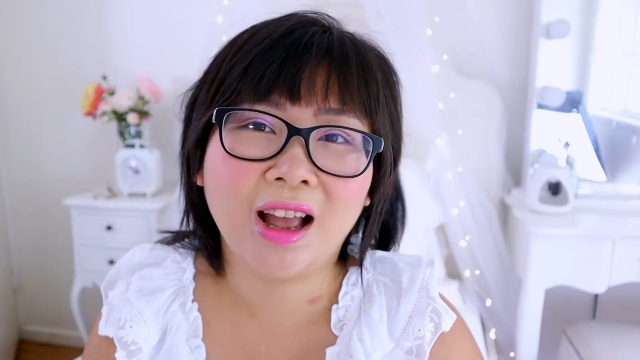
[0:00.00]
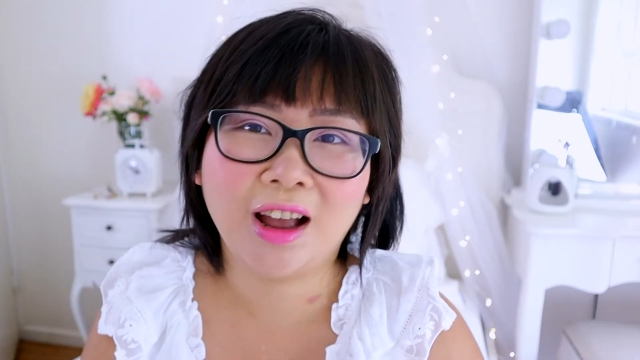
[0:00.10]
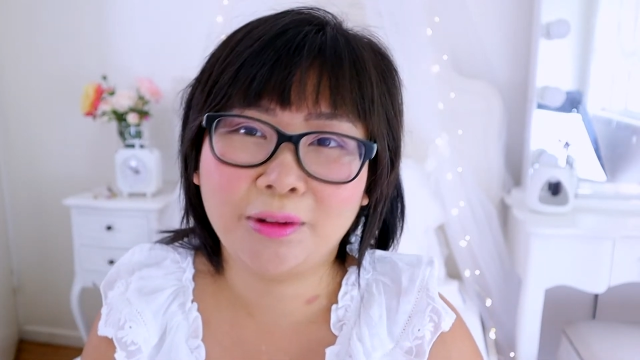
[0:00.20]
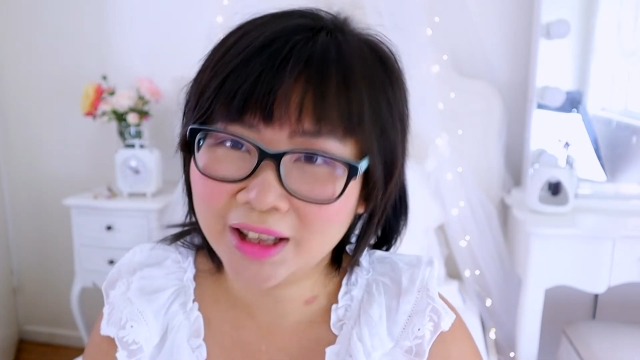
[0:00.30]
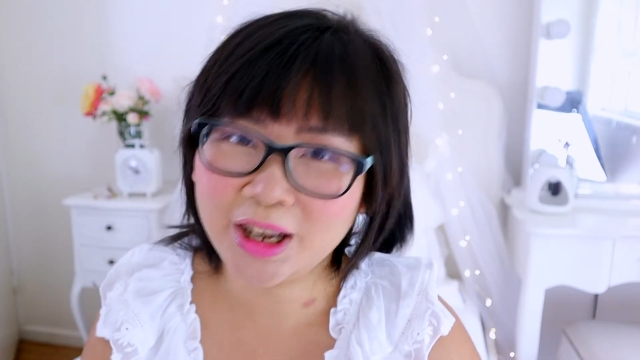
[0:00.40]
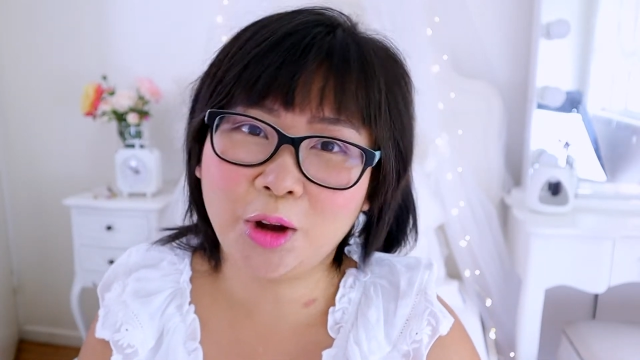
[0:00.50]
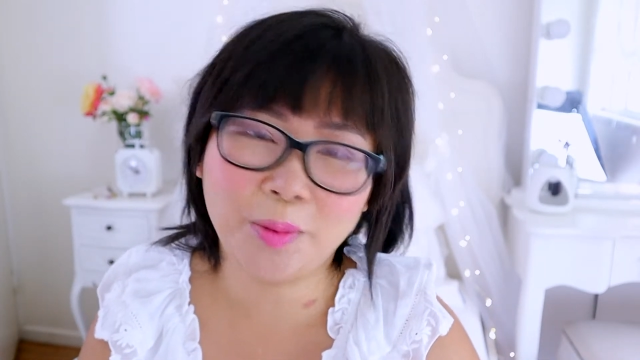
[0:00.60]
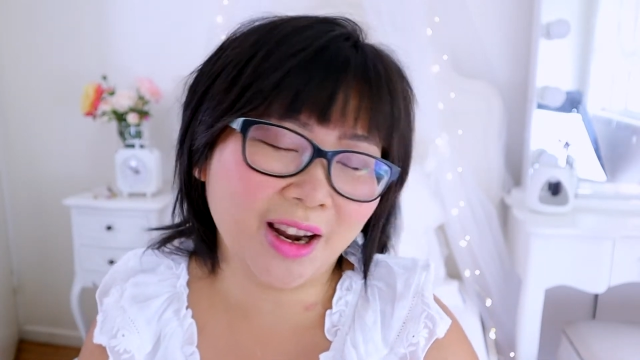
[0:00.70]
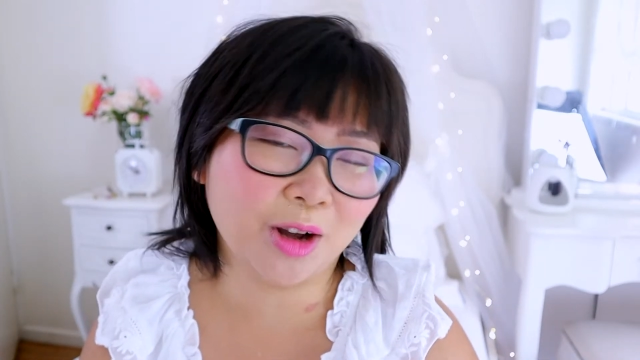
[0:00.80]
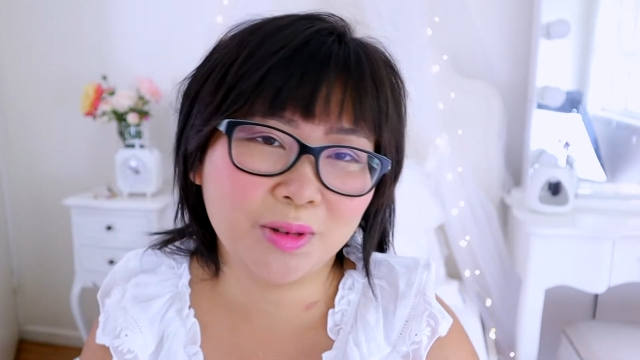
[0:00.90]
I really hope
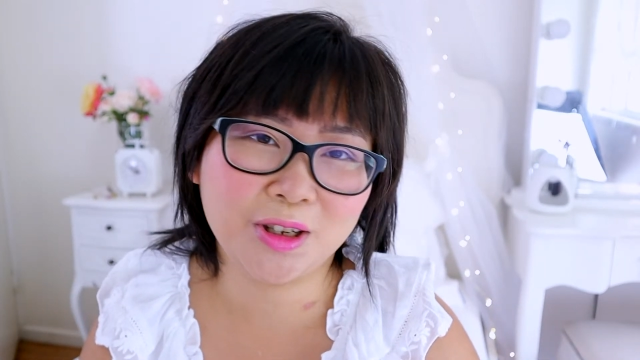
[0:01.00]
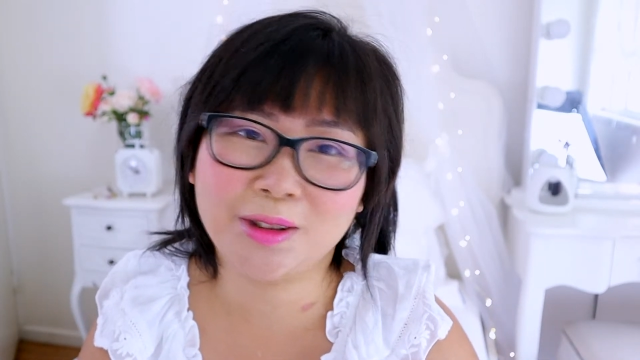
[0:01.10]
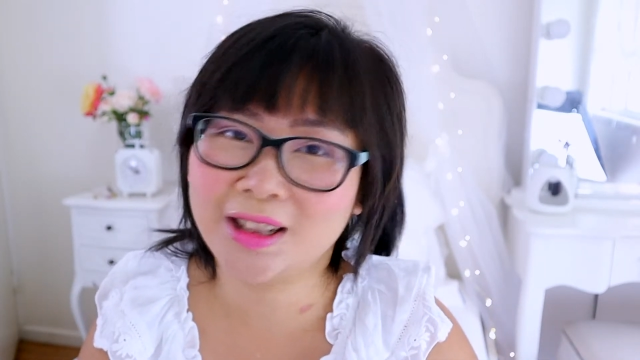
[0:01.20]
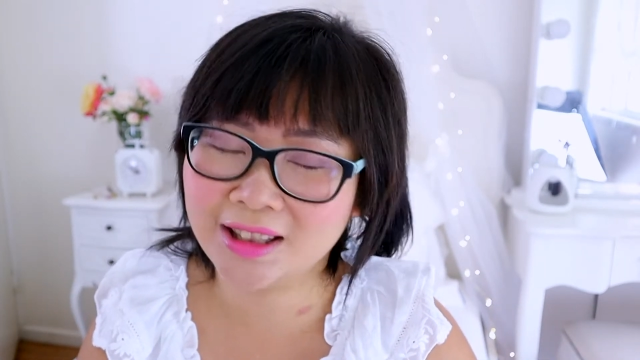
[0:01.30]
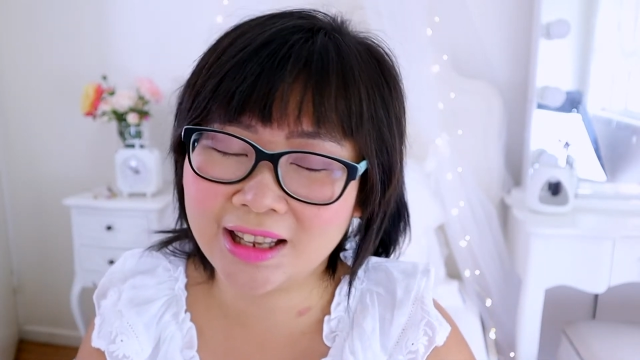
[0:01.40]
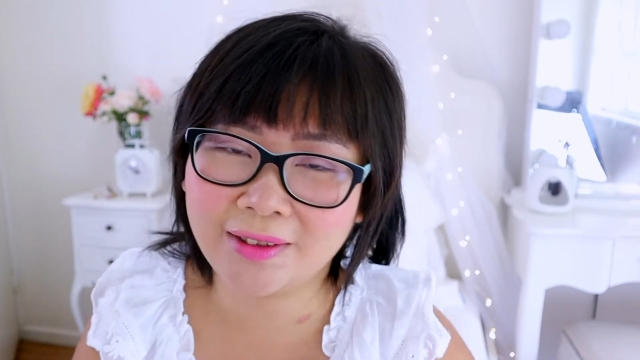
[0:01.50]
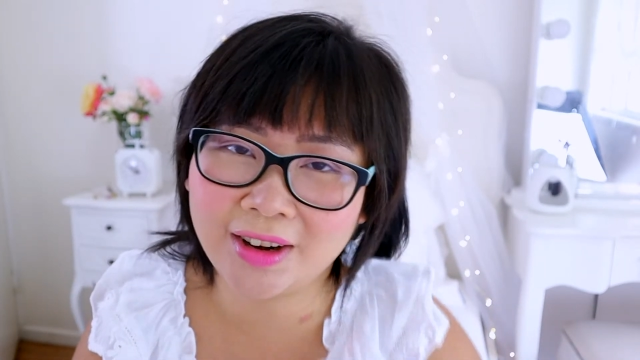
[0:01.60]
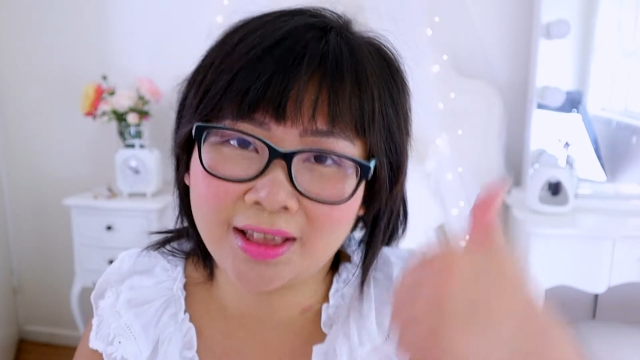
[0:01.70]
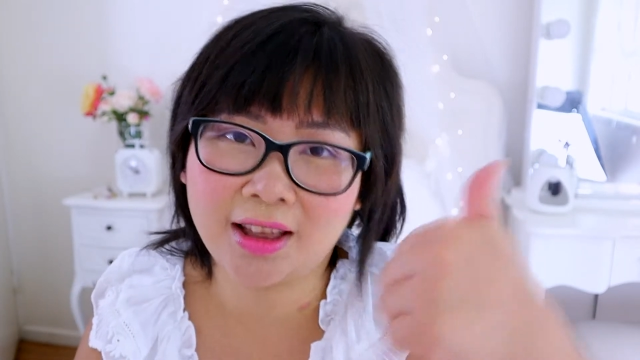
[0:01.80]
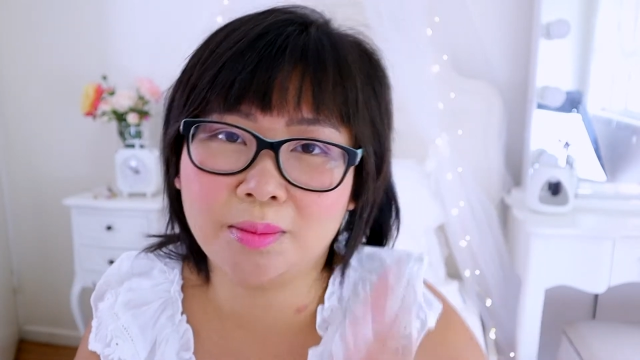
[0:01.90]
it helps you. Give it
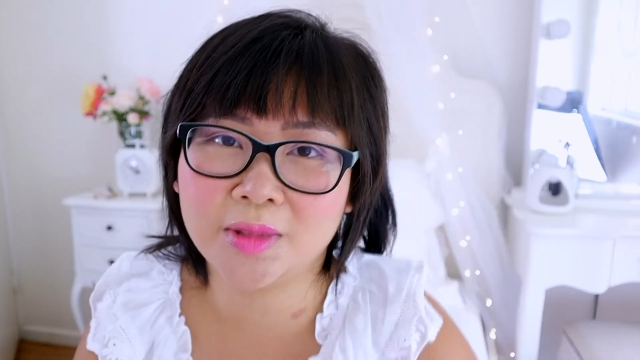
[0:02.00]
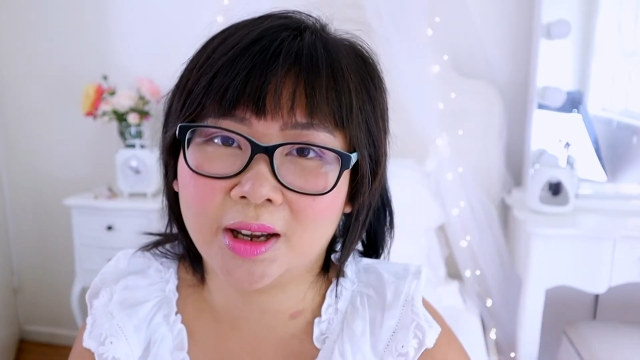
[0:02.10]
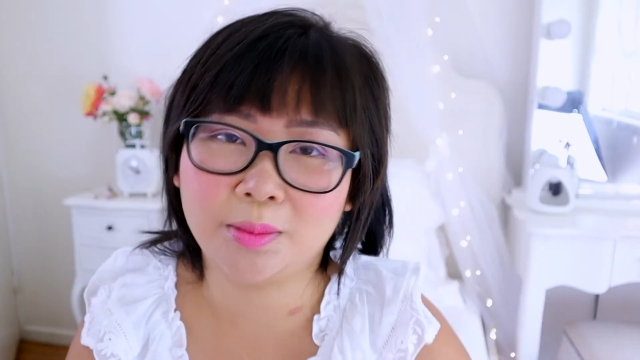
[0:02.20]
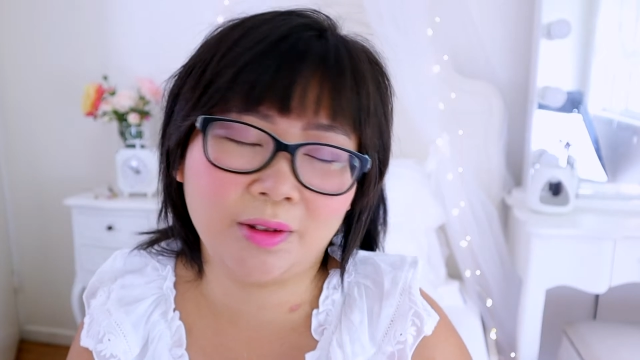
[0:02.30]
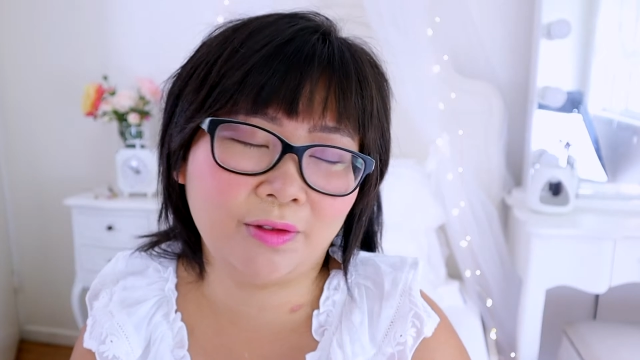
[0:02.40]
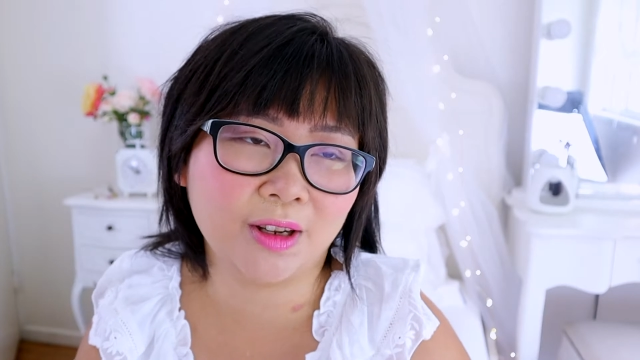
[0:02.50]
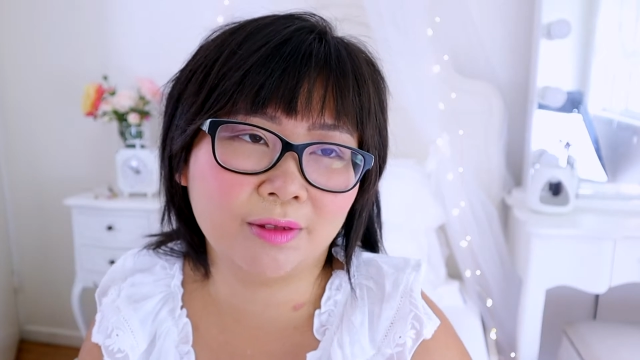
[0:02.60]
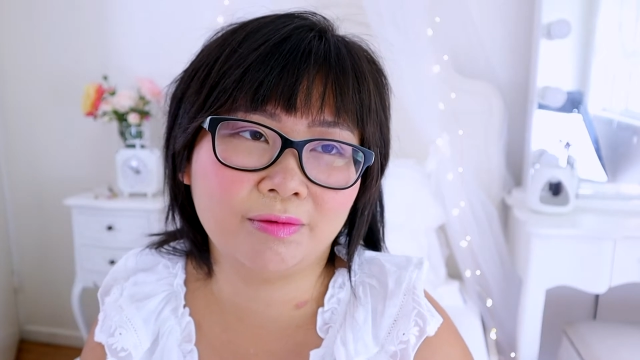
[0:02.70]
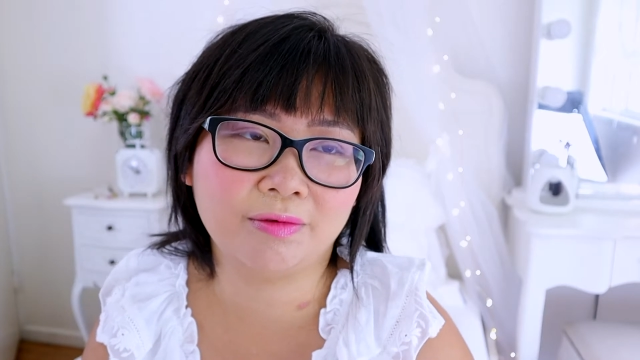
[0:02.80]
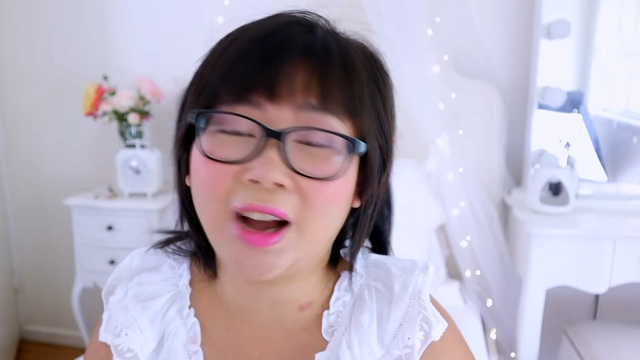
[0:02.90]
a thumbs up if you
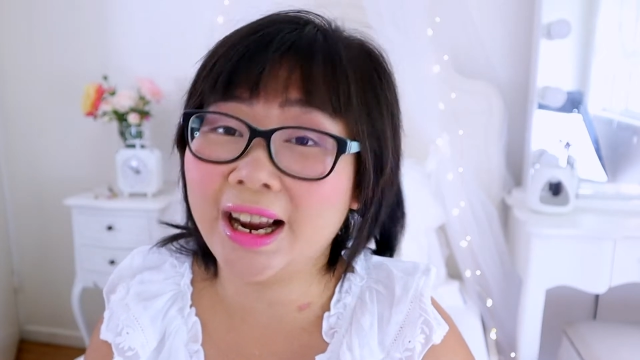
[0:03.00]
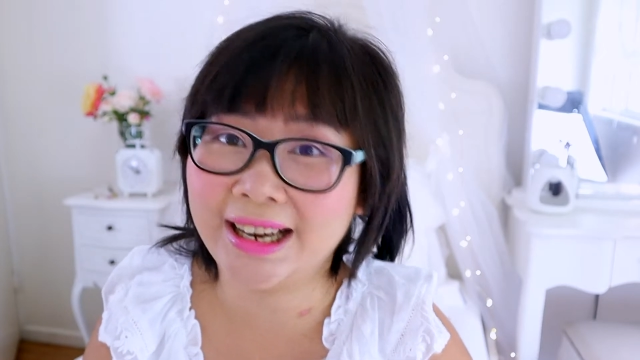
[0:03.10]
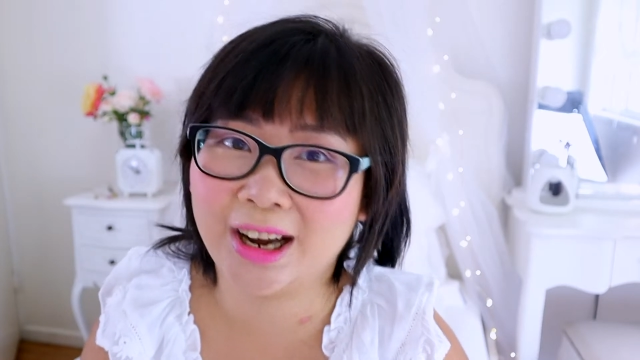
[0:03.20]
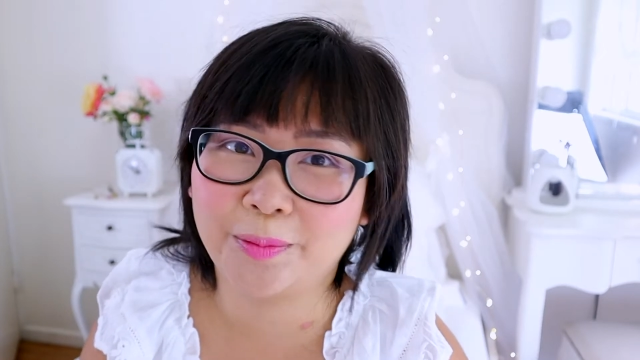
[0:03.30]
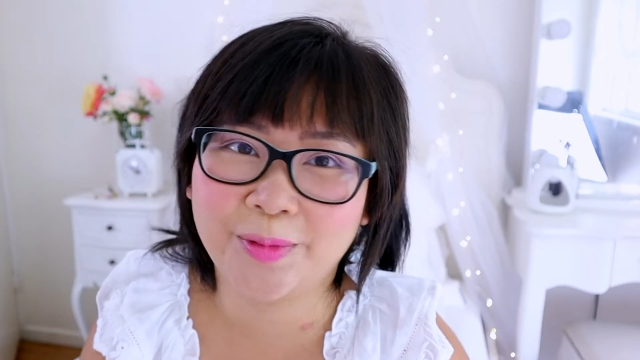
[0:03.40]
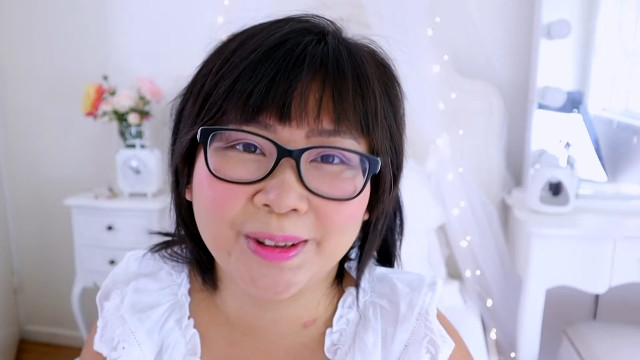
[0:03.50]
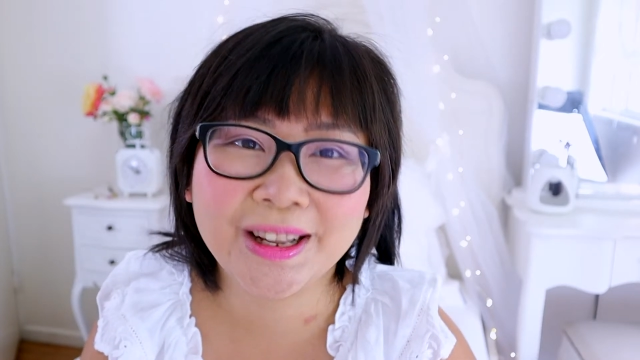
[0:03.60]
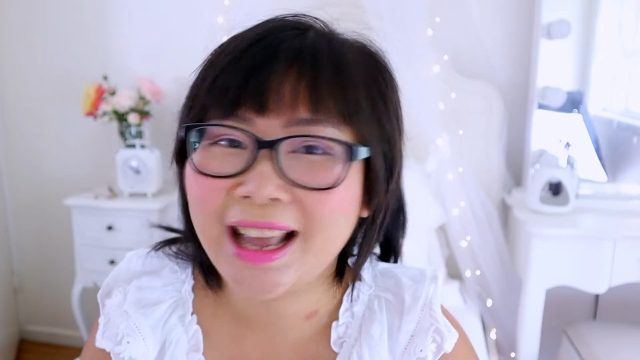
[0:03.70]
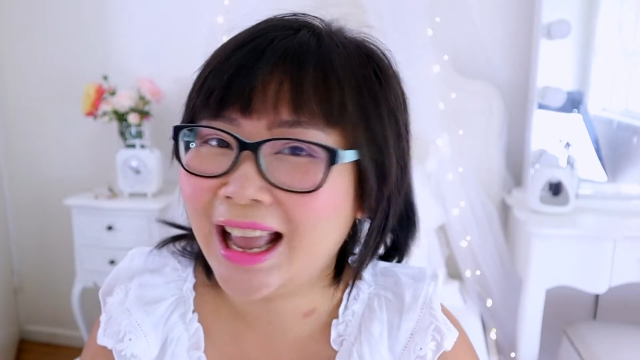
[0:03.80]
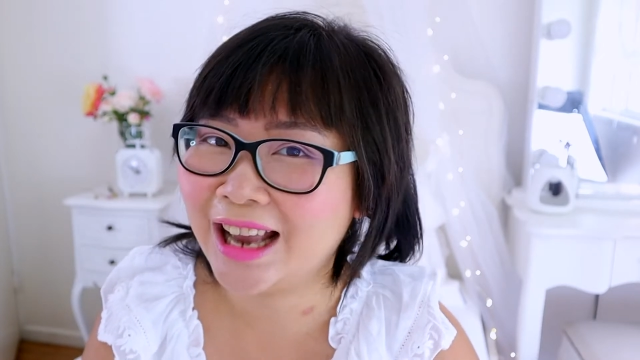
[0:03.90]
find it helpful,
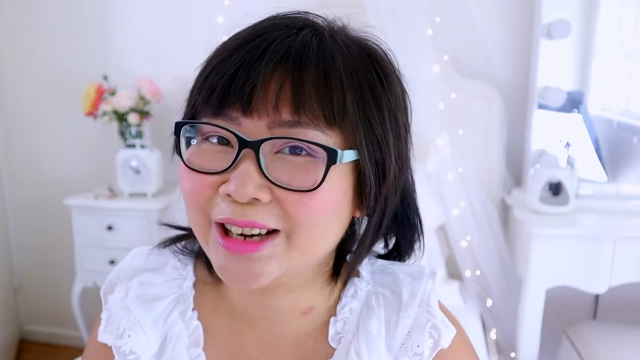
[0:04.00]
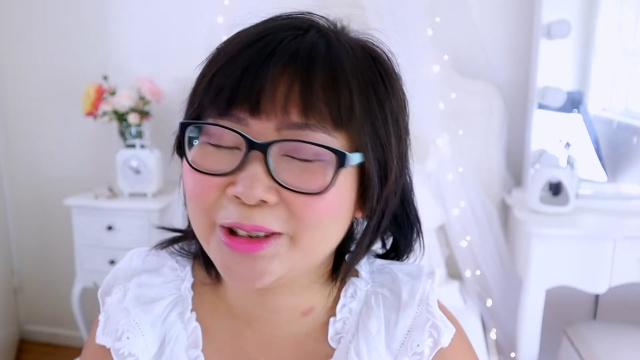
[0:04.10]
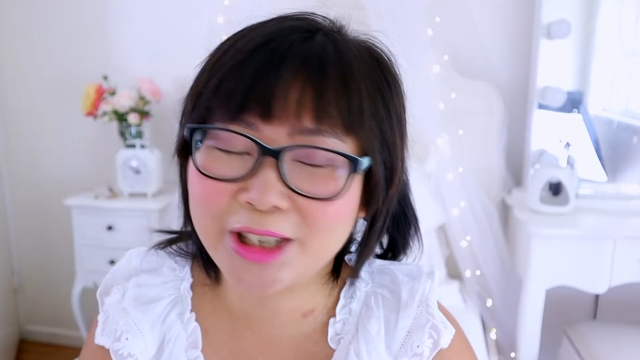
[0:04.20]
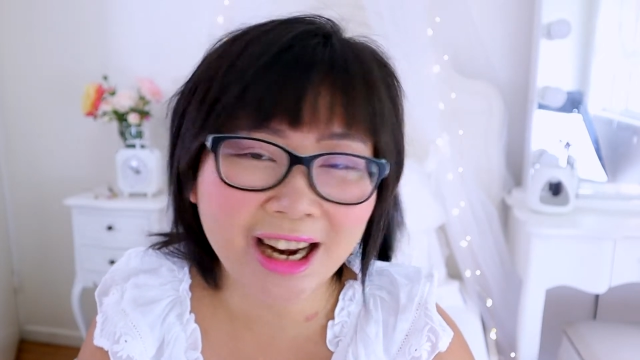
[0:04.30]
and